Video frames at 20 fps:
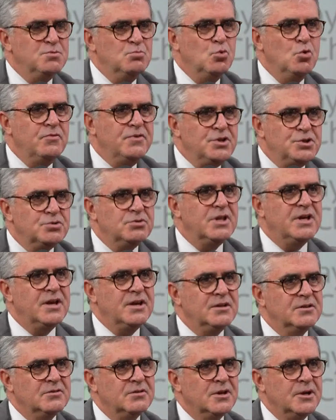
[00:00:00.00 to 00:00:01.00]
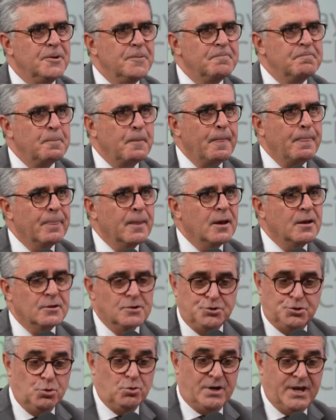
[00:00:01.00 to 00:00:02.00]
is moving to the end,
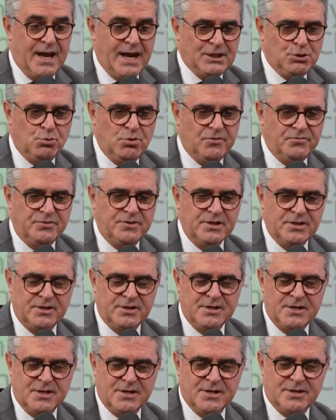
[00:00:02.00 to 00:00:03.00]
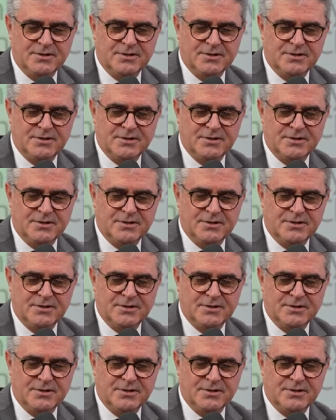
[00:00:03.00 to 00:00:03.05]
together with the,